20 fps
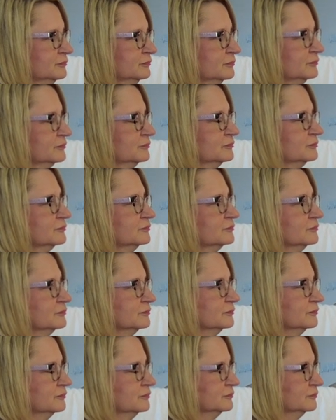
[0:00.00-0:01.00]

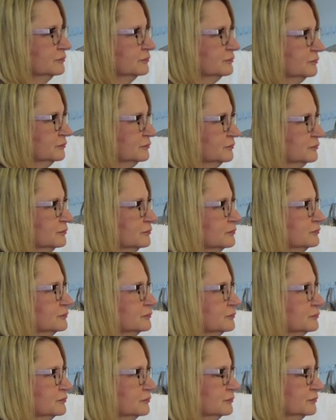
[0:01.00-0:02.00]

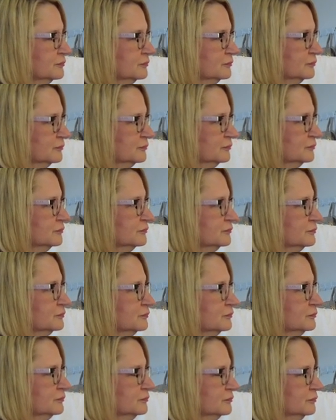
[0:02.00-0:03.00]

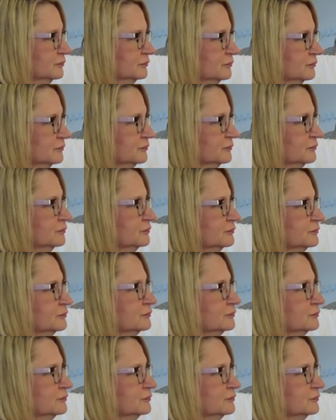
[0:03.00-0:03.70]
No words are spoken by the person on screen.